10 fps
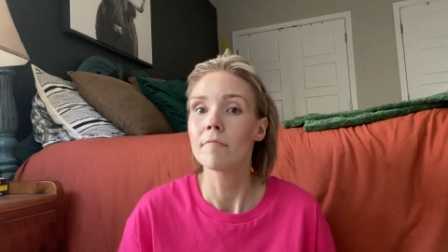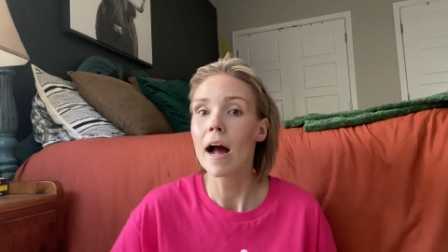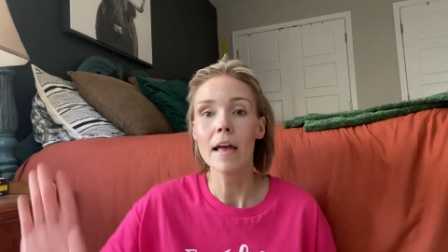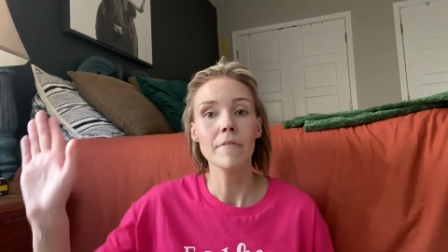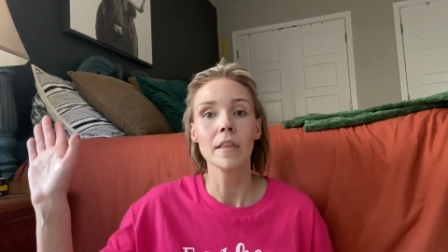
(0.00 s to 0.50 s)

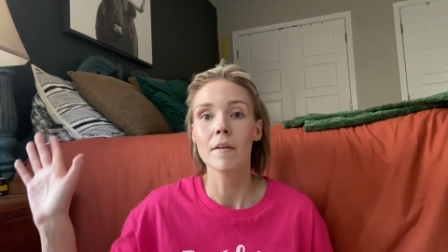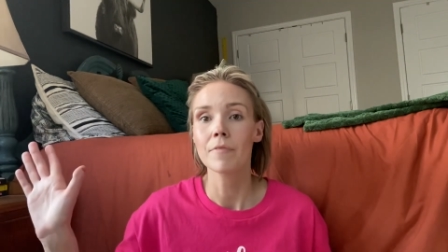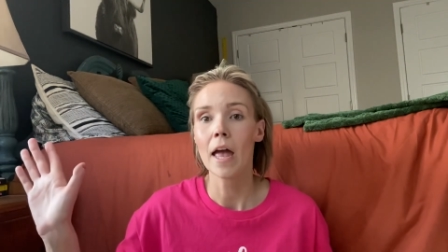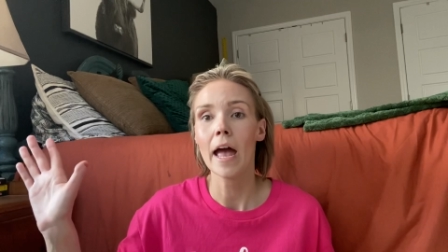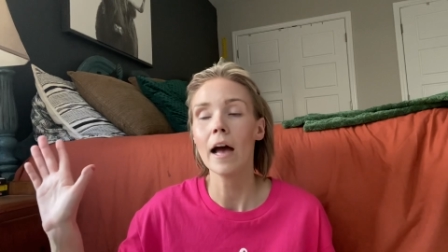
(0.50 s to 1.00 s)
I even left
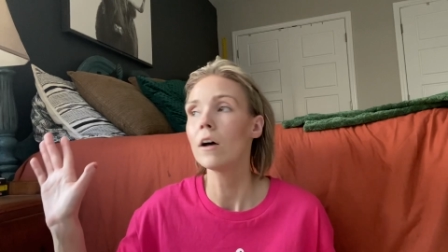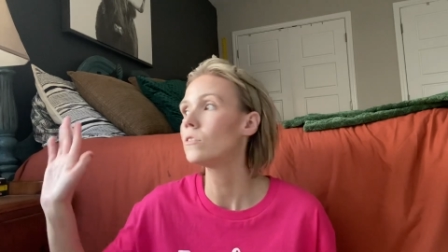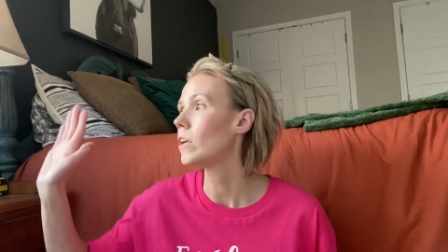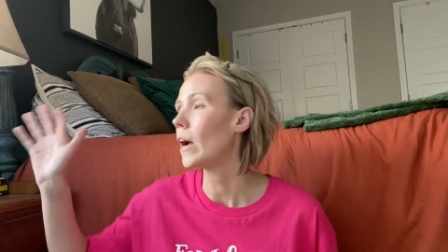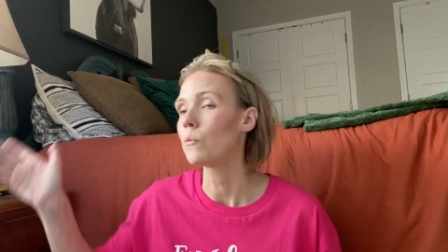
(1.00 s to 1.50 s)
the
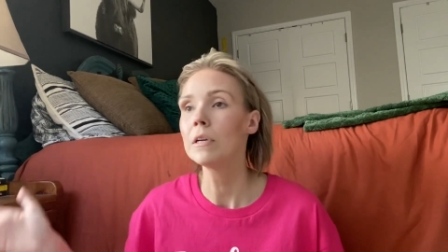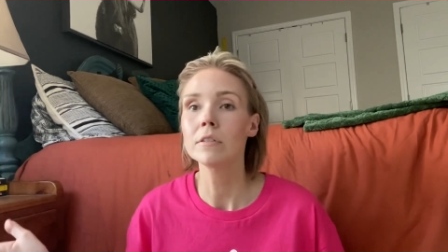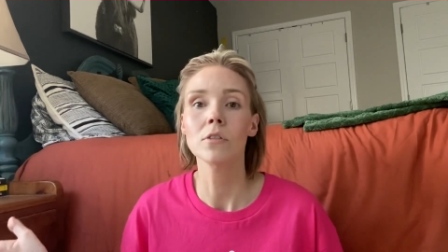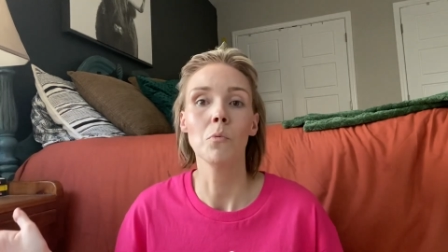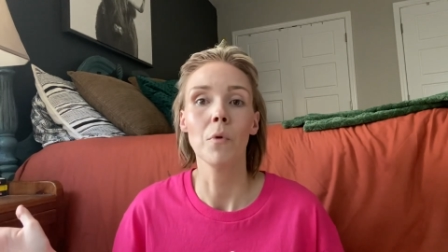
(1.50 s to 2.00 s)
house. I went
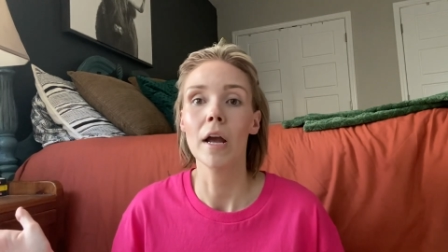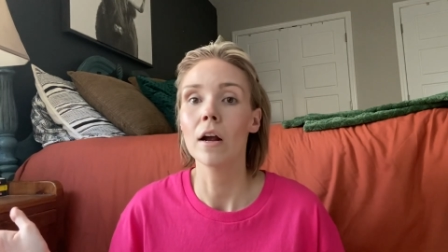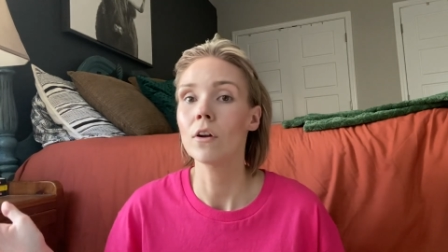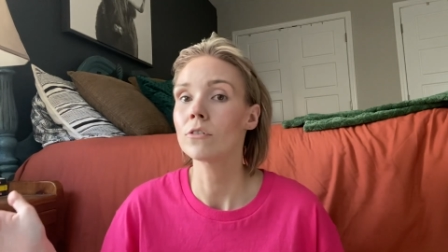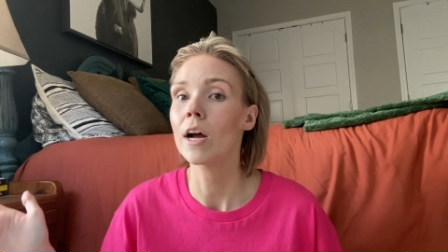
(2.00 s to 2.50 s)

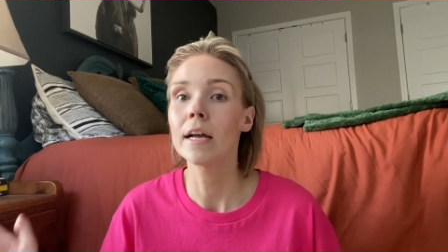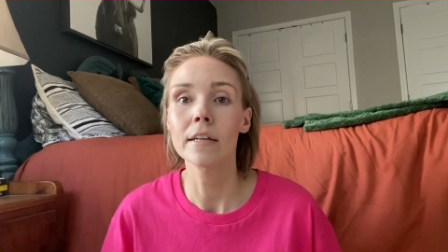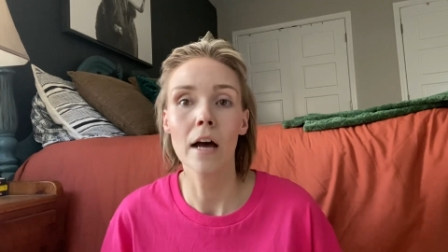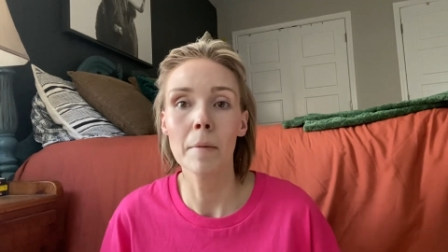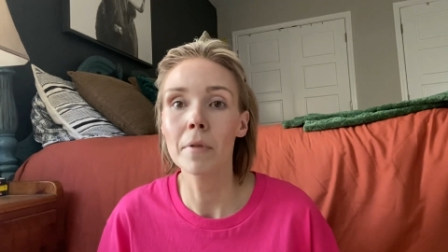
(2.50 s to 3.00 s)
somewhere trying to
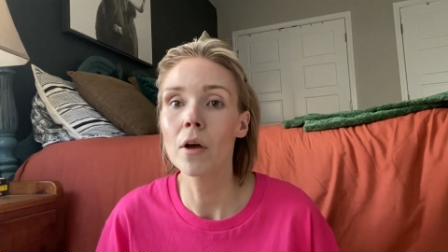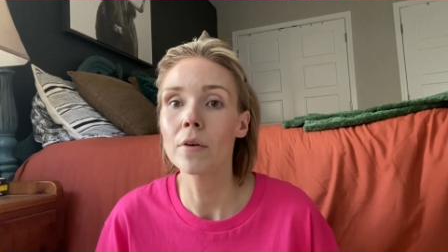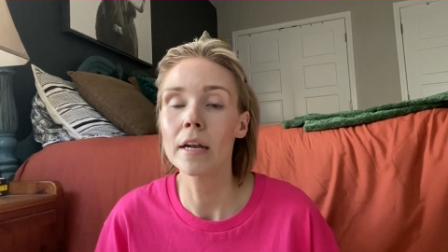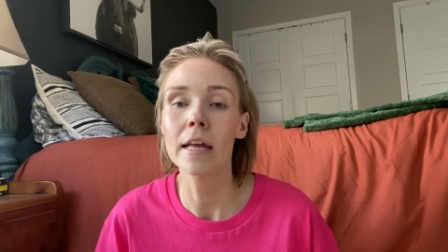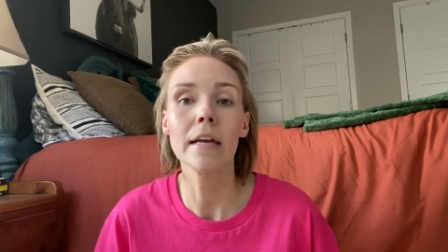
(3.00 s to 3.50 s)
upload
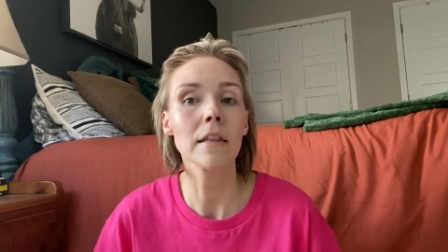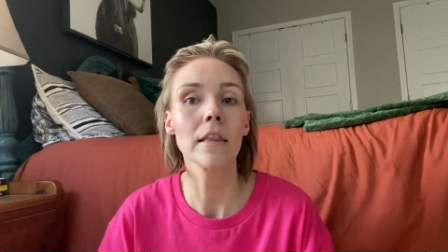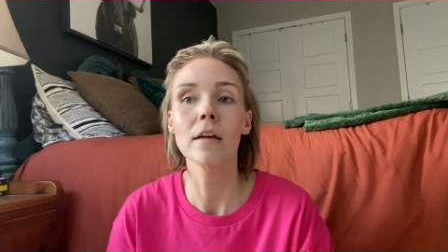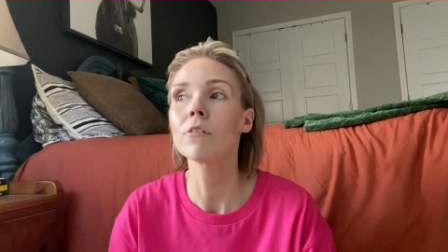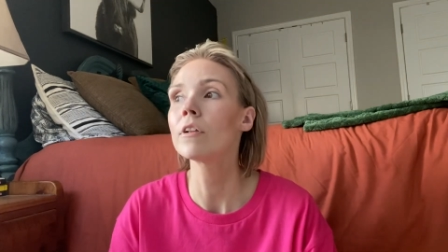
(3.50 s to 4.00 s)
it. It
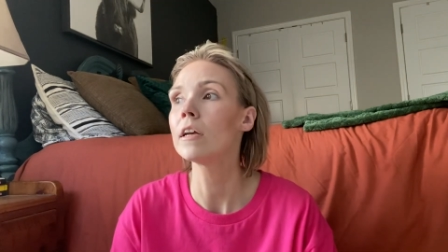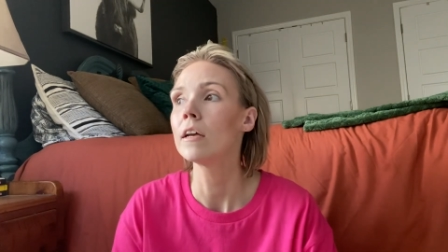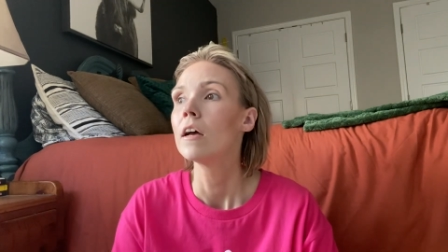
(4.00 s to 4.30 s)
literally